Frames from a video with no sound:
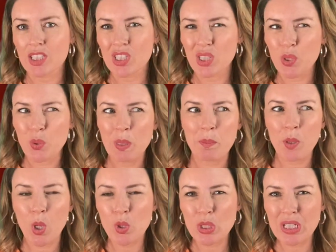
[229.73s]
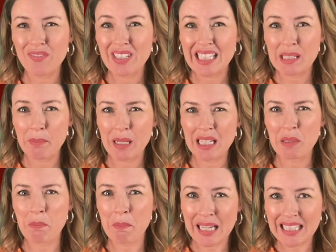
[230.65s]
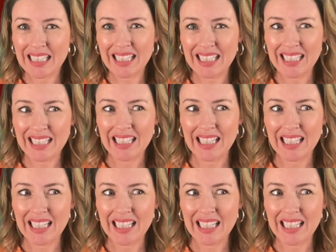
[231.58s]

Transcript: Do you impulsively spend money